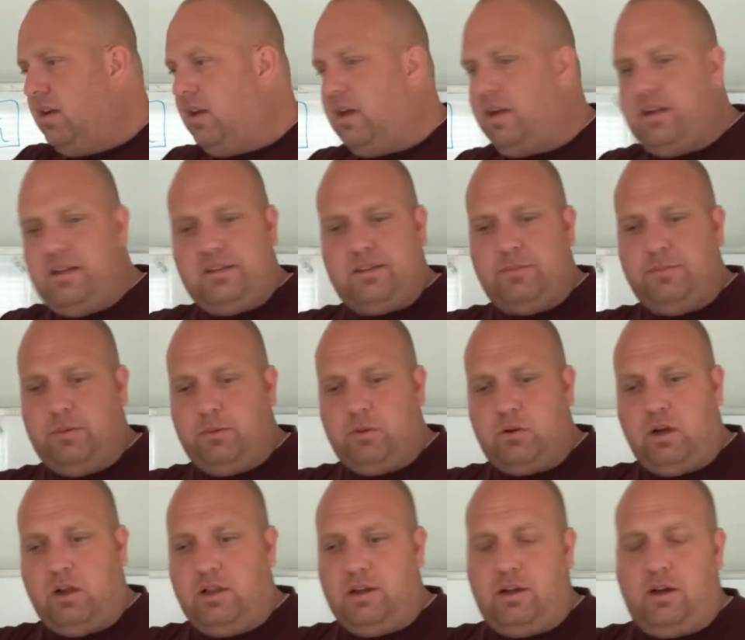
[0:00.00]
Some people
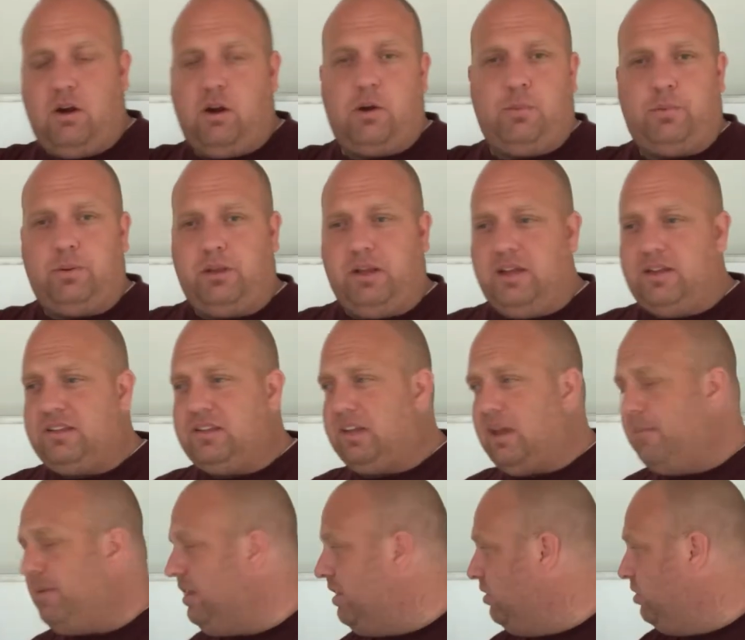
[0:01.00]
call it R+.
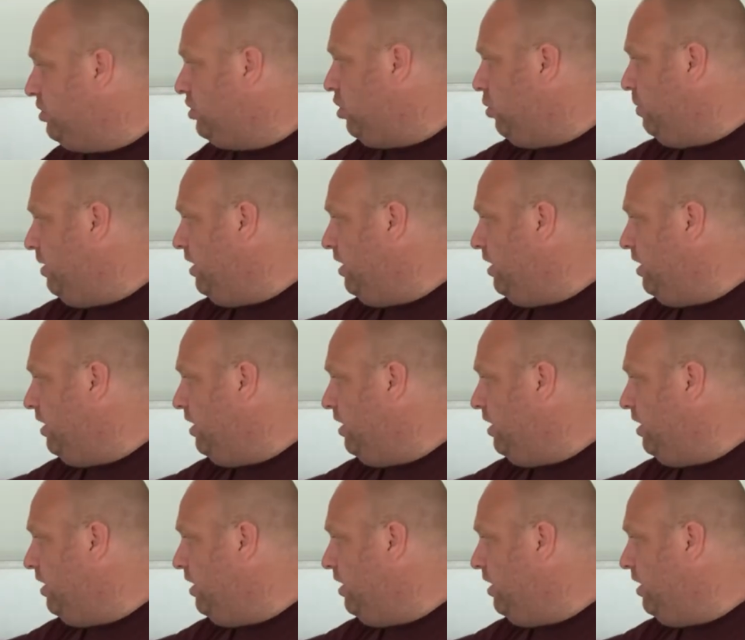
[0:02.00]
I mean, there's so